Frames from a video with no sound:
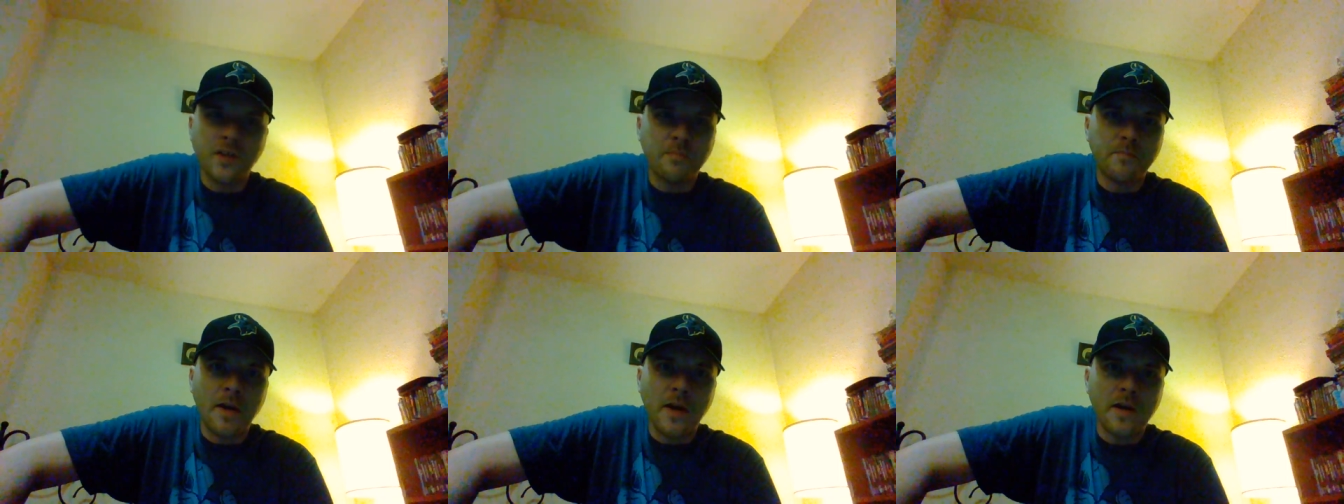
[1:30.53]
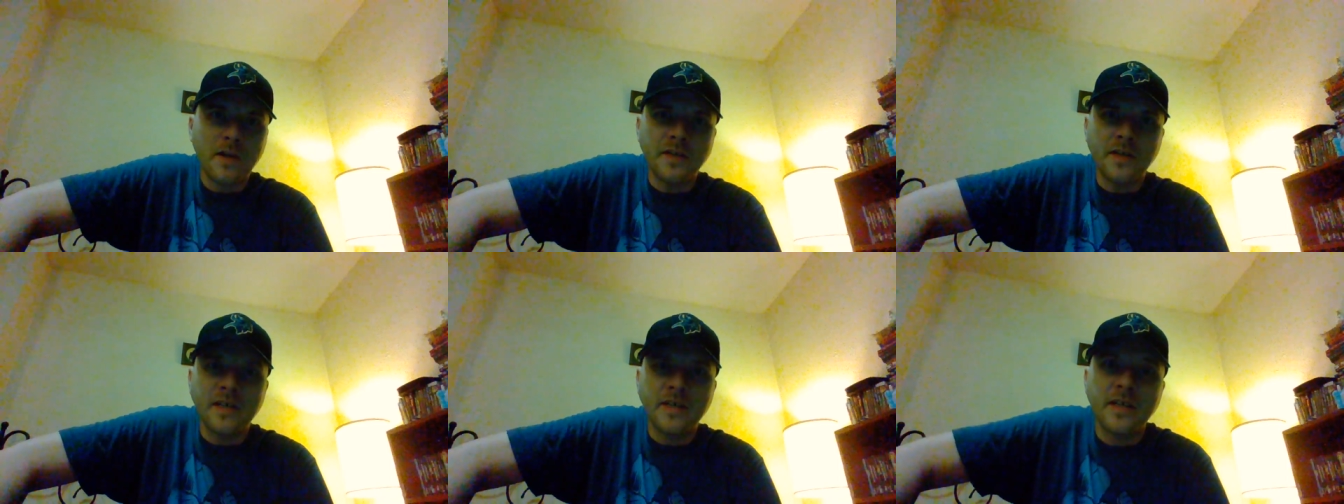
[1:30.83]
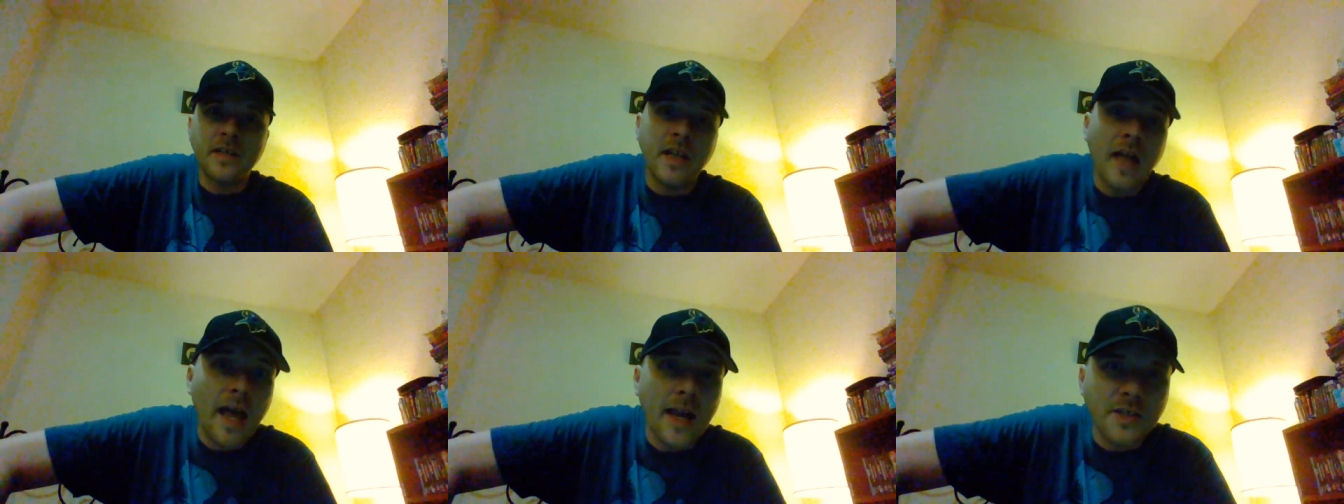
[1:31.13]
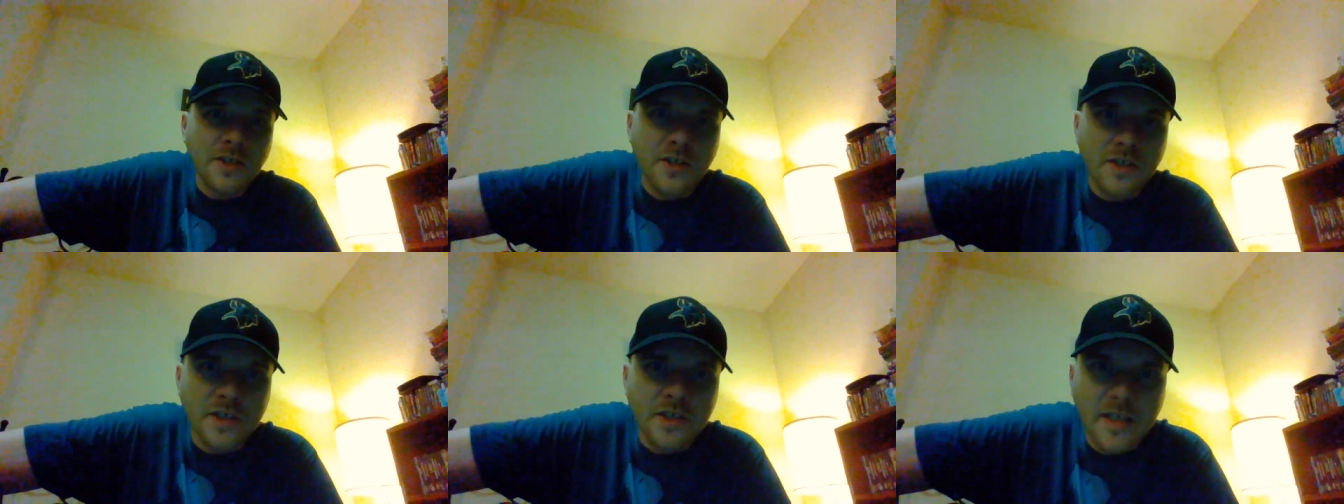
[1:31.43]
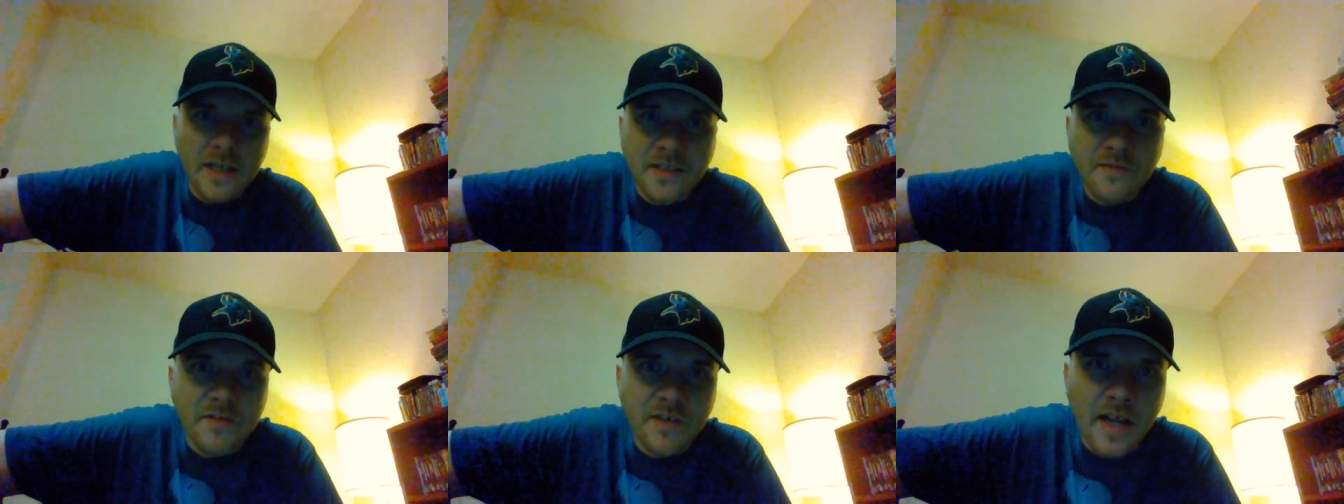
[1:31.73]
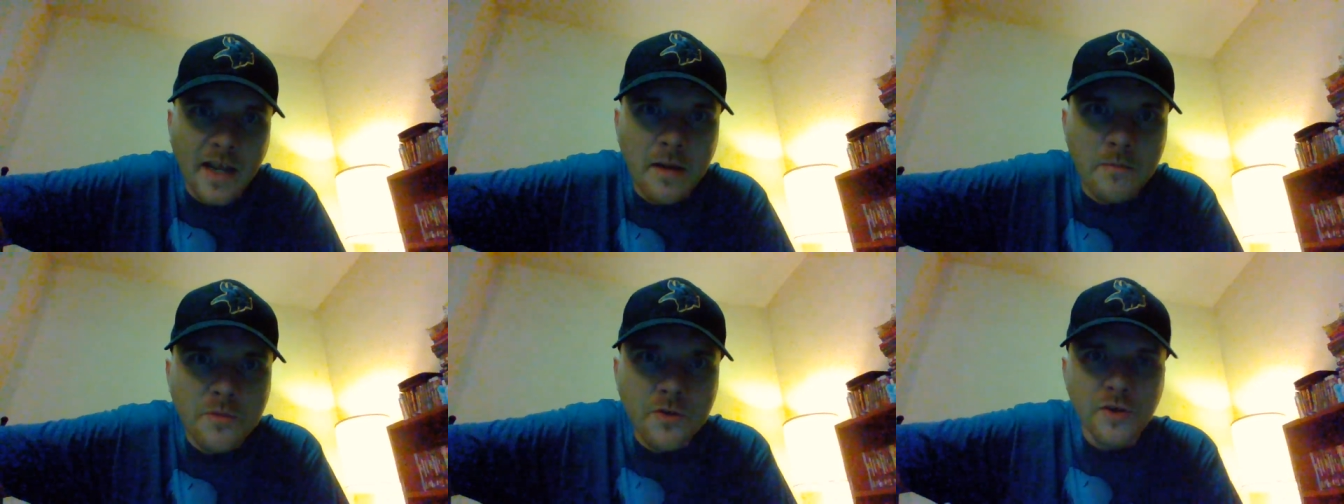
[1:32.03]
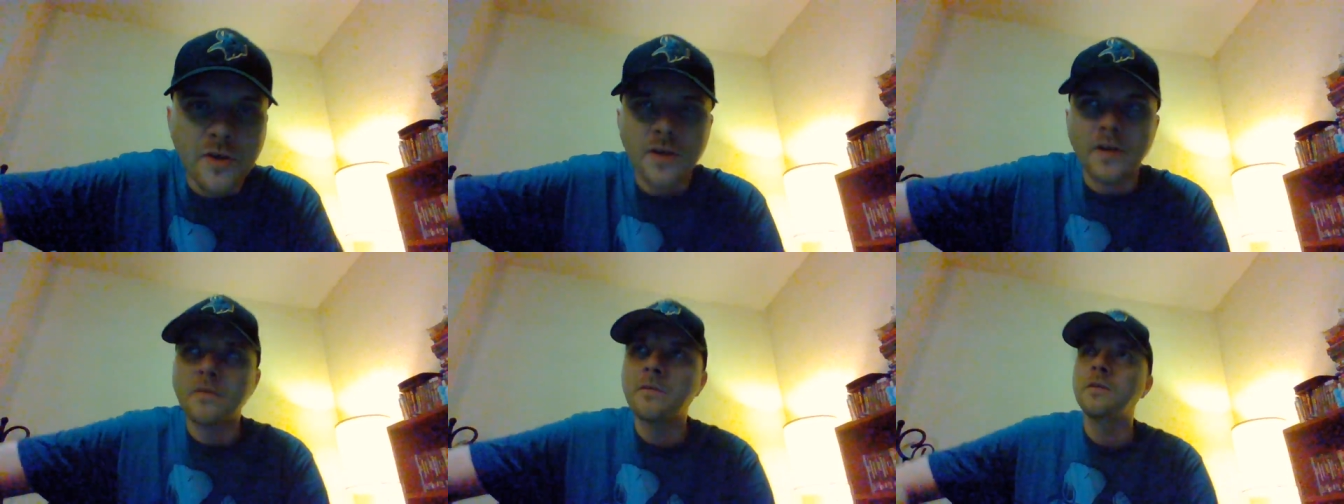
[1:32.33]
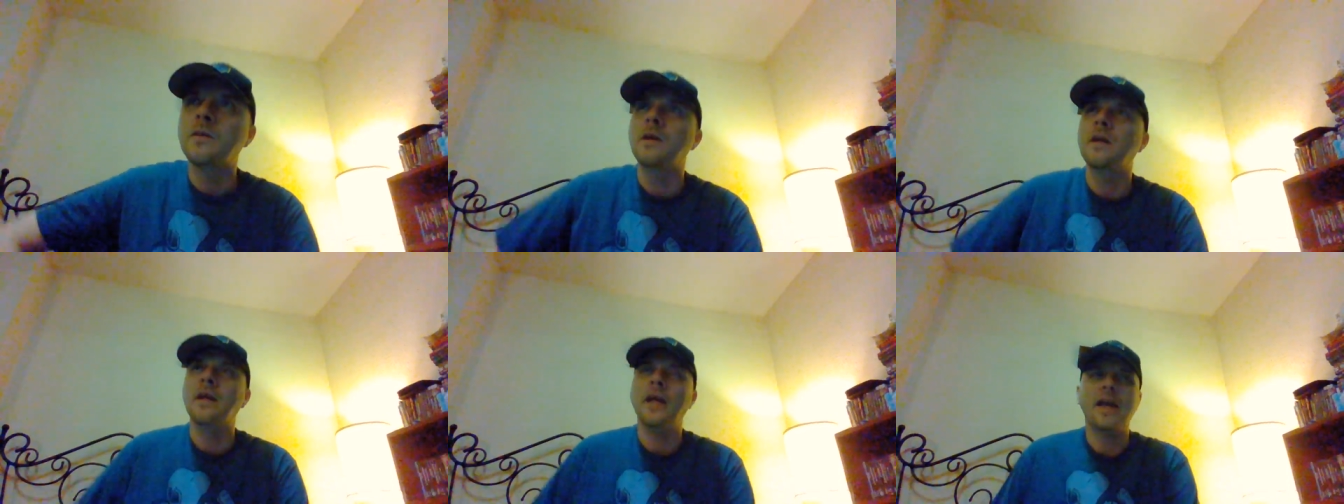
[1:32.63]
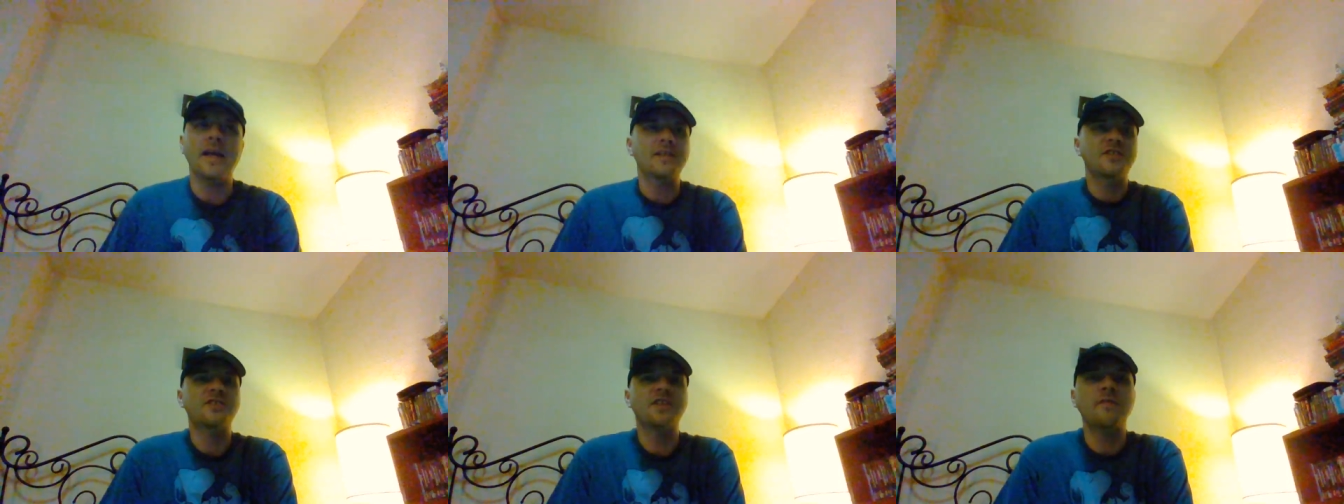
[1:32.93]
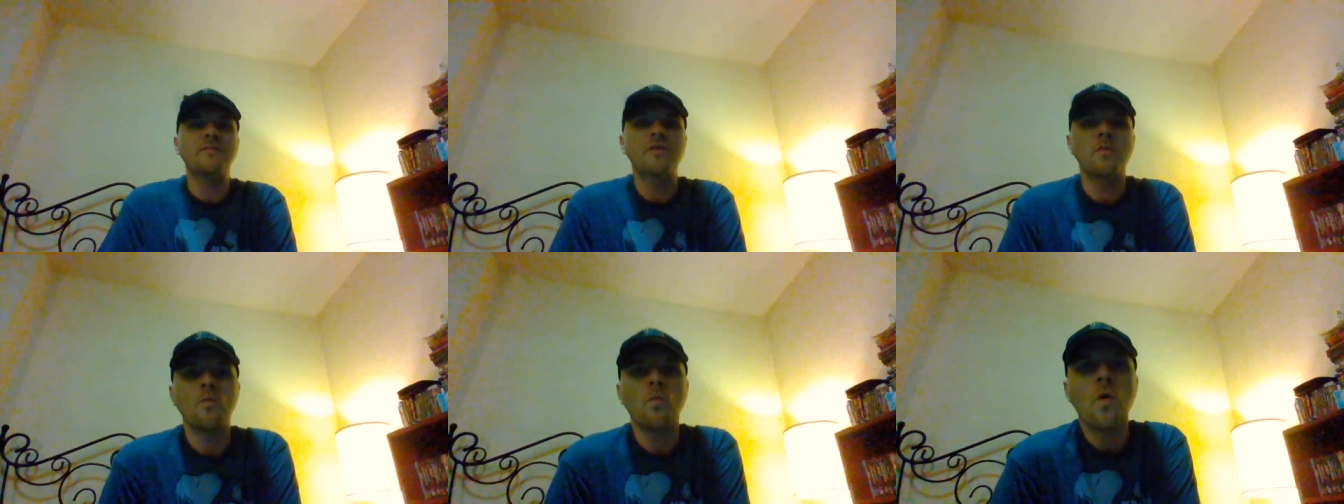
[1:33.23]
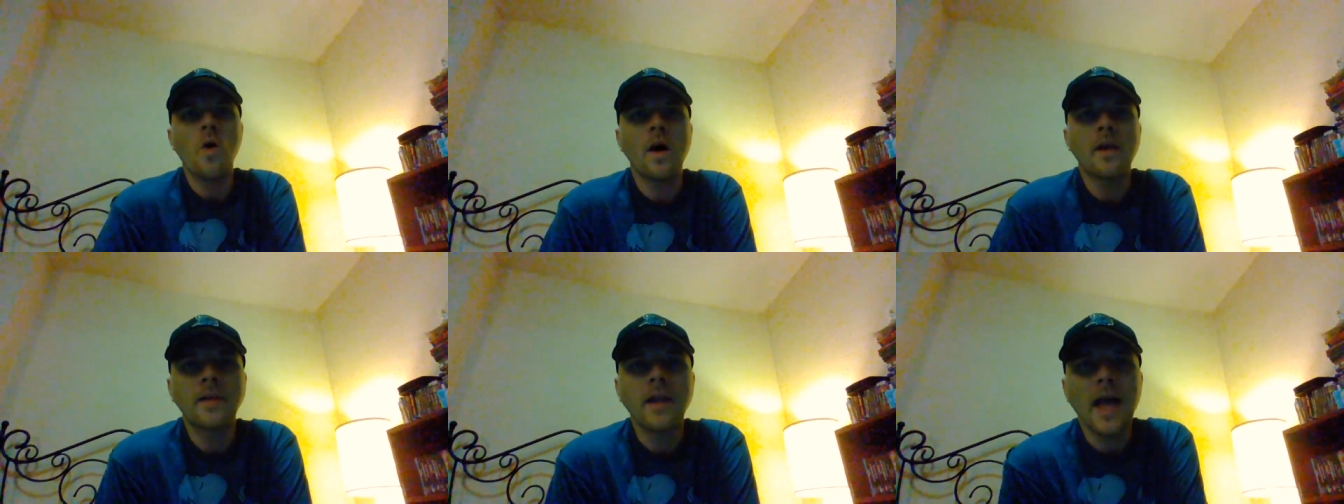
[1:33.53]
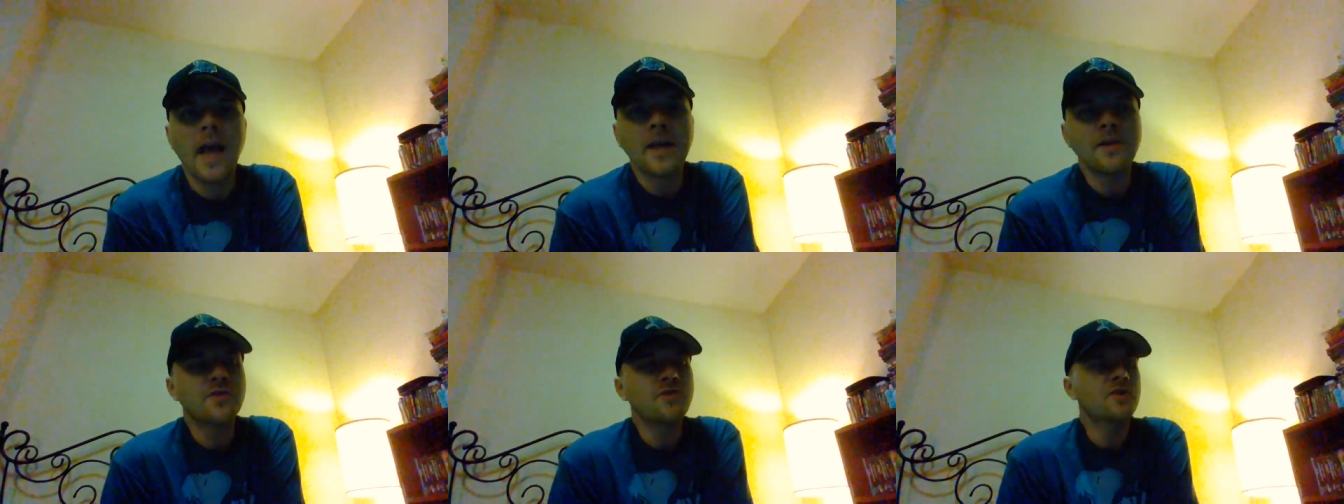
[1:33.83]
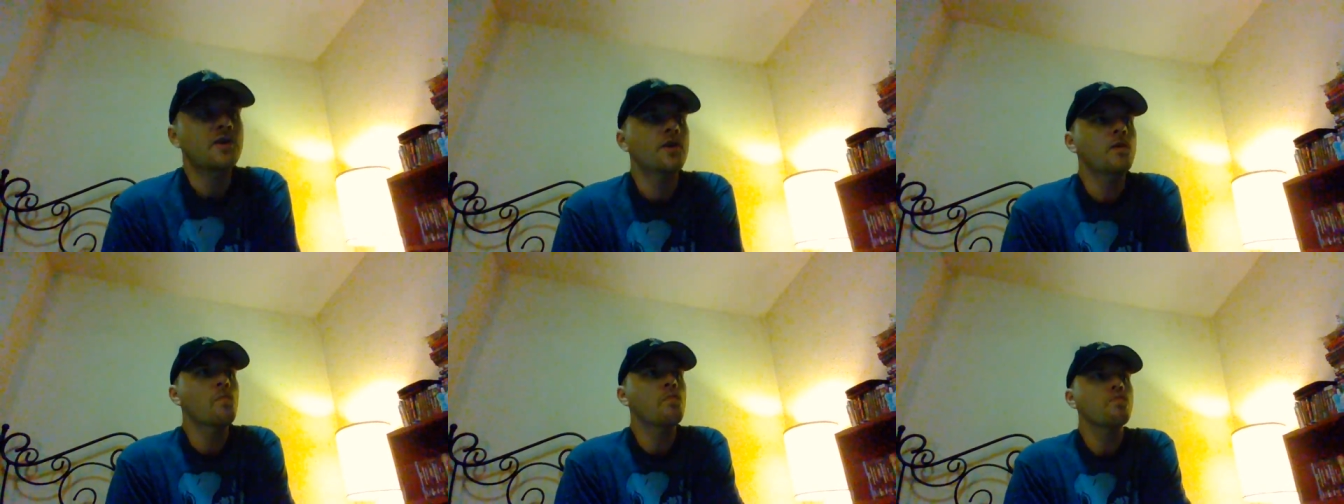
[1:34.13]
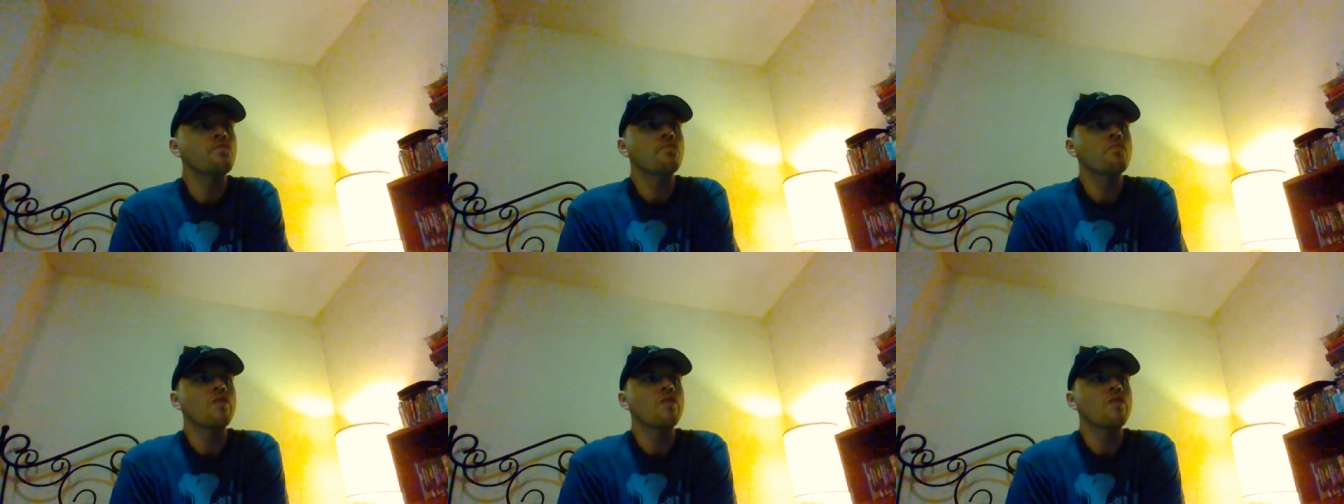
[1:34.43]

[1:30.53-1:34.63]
look better than they did last year. That's for damn sure. 8-7-1 last year.